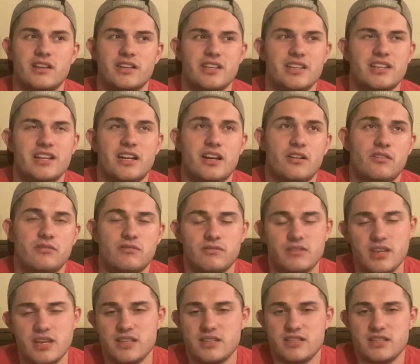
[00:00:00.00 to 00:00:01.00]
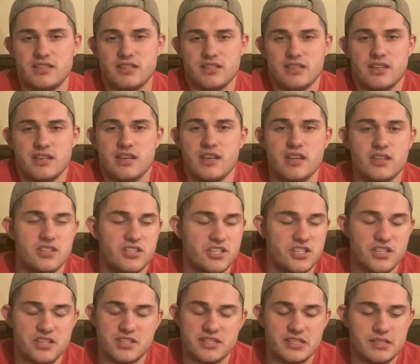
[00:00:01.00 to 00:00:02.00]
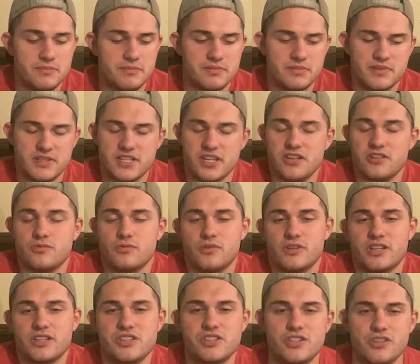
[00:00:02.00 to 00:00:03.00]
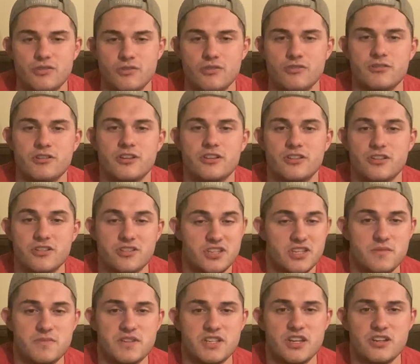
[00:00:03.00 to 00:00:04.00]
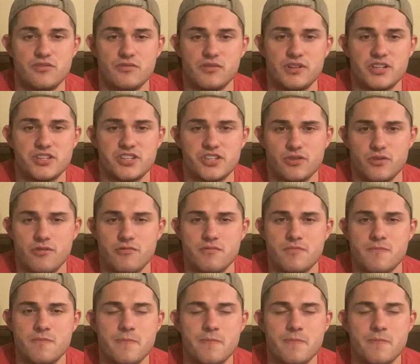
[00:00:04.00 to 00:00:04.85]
it's your sleep schedule gets screwed. Your sleep schedule gets screwed.